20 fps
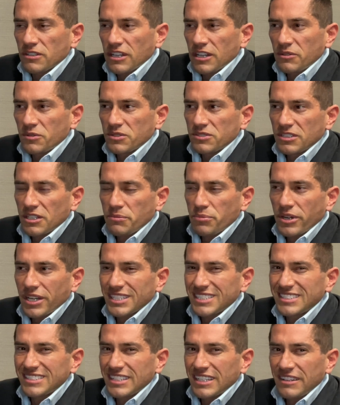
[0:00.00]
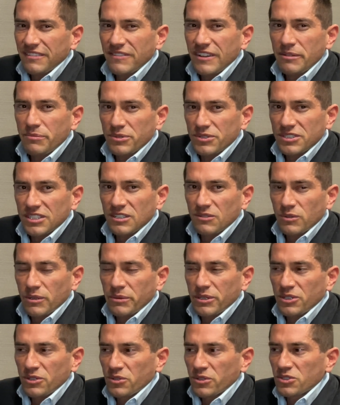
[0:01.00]
I would say probably 75% of women
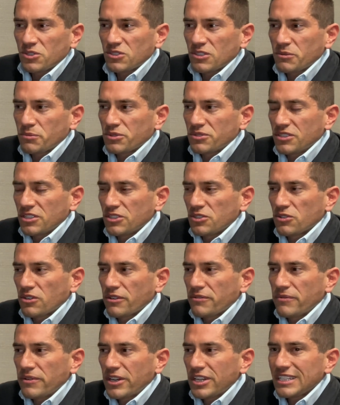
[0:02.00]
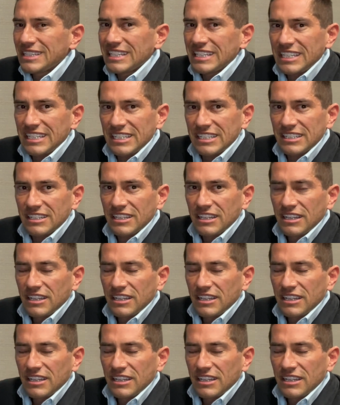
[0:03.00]
who are interested in procedure are very lean.